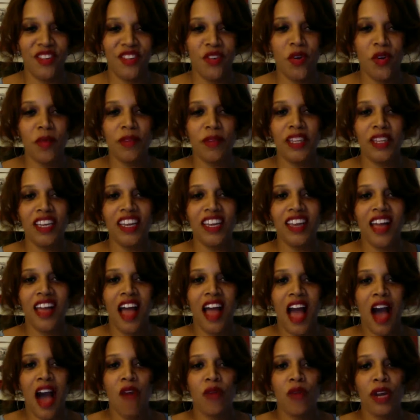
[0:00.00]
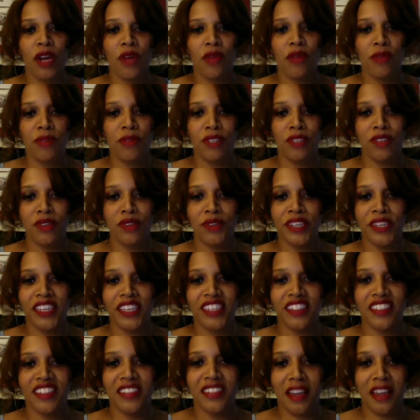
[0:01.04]
Normally, what I would be doing
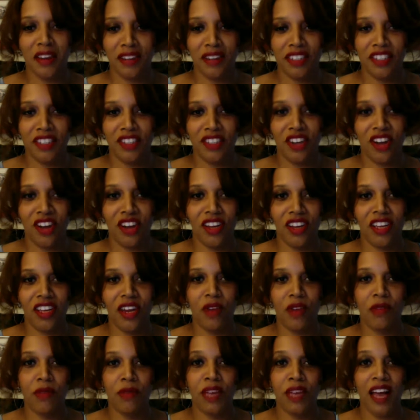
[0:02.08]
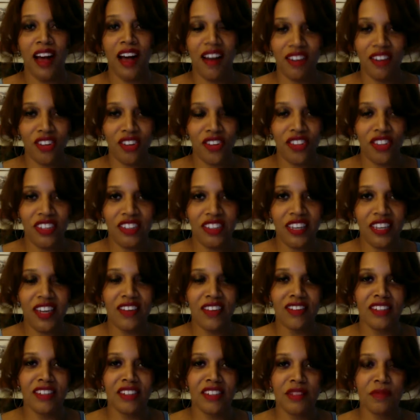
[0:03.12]
is terrace talk, and I would be out on the
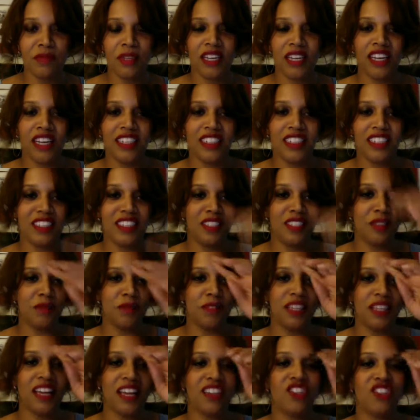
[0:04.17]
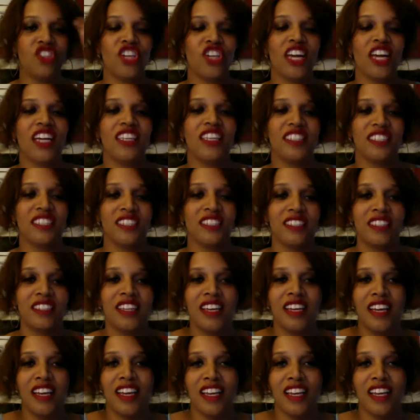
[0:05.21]
terrace, but I did some sound checks and